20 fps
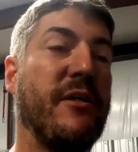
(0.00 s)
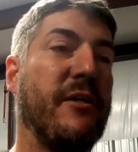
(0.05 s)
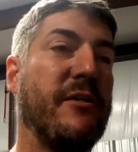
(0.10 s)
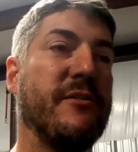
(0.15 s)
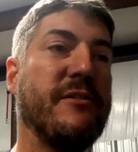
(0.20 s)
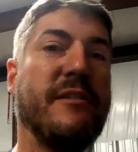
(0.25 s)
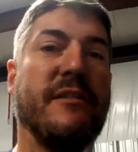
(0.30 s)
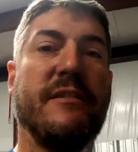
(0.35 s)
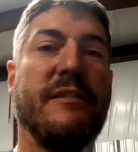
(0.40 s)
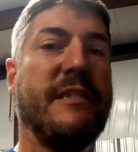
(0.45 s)

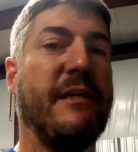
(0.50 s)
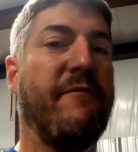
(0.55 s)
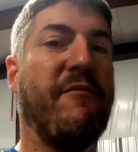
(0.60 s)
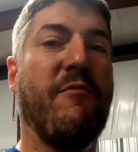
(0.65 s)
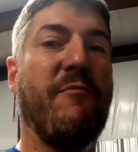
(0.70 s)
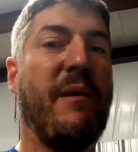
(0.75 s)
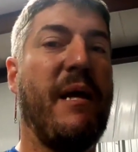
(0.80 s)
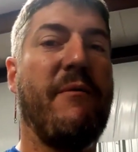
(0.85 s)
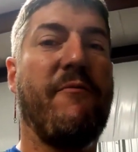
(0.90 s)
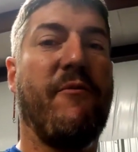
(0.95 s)
There's a
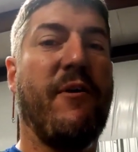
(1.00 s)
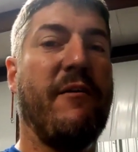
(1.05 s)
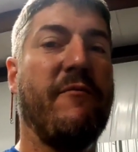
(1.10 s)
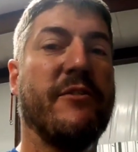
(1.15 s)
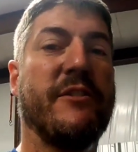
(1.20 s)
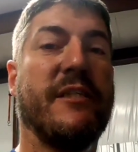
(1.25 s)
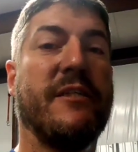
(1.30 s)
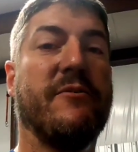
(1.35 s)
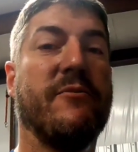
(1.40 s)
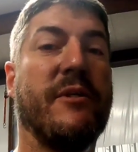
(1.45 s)
different map for
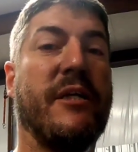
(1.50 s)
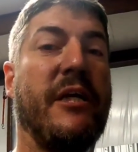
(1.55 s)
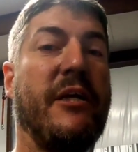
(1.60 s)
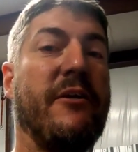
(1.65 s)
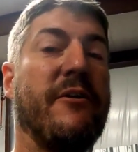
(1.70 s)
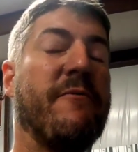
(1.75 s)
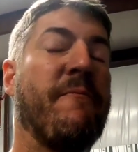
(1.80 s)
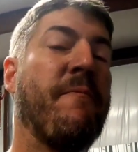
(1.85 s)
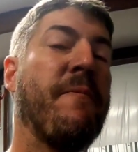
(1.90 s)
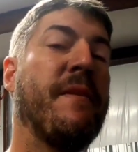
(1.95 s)
every single
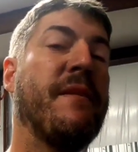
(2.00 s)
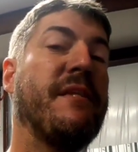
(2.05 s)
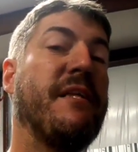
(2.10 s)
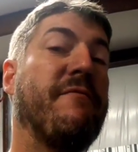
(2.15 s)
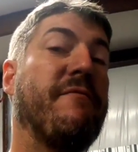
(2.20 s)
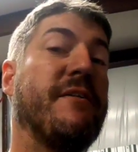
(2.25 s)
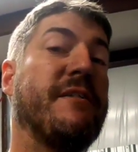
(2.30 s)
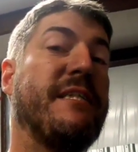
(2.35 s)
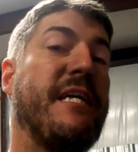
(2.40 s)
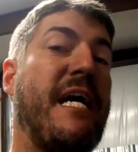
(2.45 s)
gear,
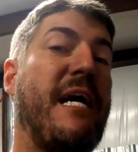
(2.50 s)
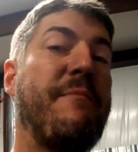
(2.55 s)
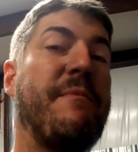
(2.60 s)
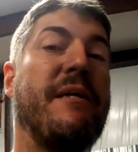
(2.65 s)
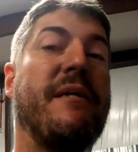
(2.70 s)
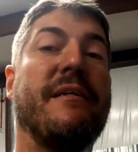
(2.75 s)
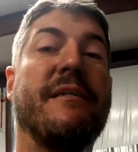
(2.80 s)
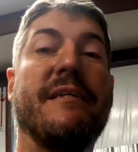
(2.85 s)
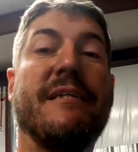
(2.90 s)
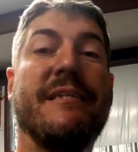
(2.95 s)
different
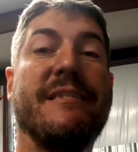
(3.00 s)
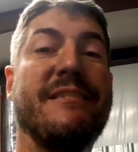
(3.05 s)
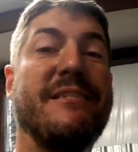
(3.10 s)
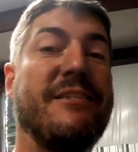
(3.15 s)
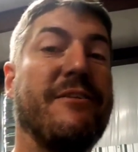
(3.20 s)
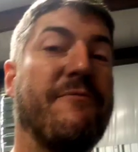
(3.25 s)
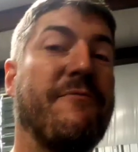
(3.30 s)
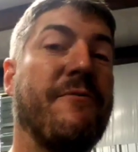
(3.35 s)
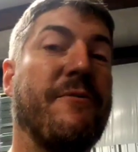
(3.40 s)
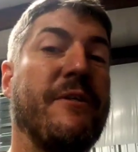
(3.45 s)
timing,
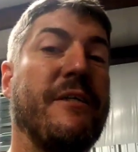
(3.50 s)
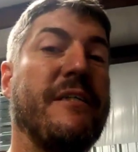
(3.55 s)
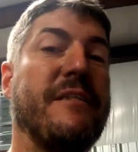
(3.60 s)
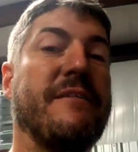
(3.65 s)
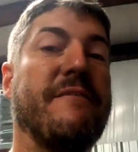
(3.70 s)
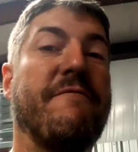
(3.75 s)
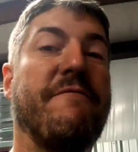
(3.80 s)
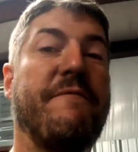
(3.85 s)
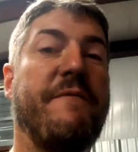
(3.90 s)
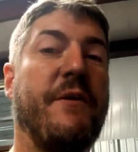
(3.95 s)

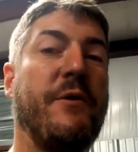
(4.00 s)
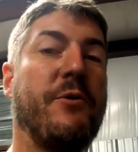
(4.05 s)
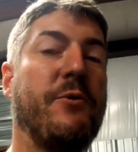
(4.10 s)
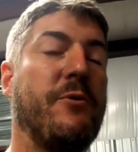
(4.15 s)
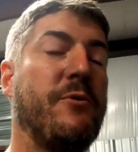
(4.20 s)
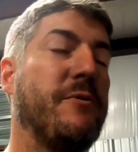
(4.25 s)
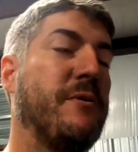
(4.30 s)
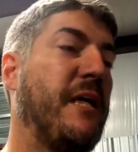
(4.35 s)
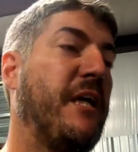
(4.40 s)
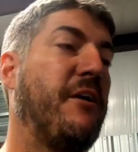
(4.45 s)
different
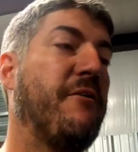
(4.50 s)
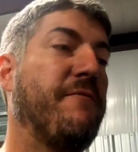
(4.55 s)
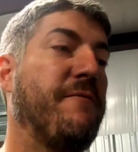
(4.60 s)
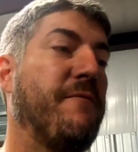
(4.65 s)
fuel,